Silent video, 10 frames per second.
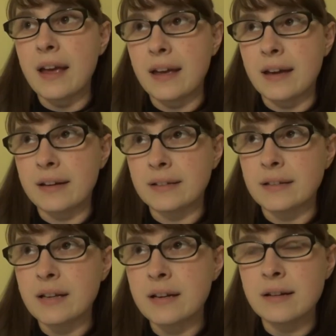
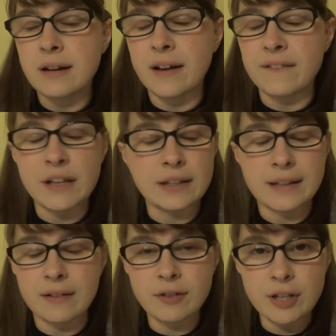and I feel
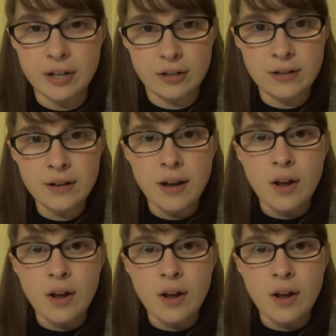like every year